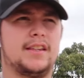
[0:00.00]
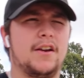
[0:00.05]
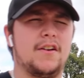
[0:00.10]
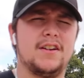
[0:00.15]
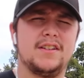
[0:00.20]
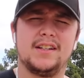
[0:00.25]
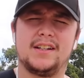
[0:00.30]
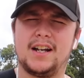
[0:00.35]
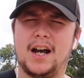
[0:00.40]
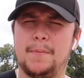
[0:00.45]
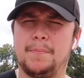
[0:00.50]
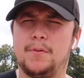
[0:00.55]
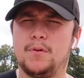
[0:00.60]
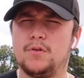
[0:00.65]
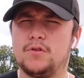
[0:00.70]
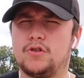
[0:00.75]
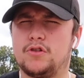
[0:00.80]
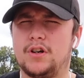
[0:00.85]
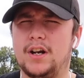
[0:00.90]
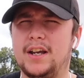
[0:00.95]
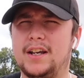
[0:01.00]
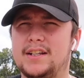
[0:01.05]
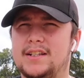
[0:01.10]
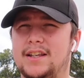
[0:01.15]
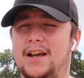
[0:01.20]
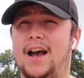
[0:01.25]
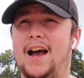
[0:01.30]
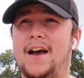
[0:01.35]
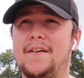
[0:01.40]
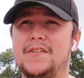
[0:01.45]
There is a couple tricks
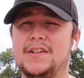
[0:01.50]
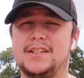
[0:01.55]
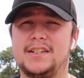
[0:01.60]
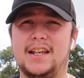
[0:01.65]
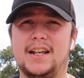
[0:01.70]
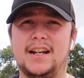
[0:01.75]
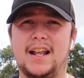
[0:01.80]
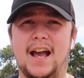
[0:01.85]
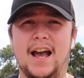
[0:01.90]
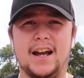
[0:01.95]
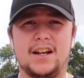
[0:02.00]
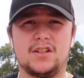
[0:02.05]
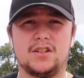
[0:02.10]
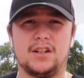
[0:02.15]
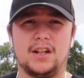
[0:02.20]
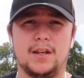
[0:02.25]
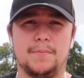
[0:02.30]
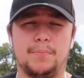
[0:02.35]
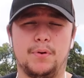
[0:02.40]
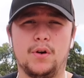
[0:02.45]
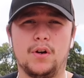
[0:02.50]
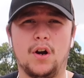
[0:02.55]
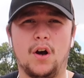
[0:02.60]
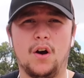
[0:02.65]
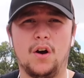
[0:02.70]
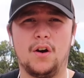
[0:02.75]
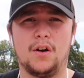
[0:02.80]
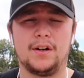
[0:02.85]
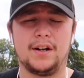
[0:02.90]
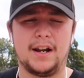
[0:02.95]
that I haven't seen actually put
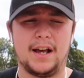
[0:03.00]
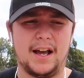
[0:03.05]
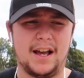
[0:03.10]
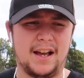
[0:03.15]
on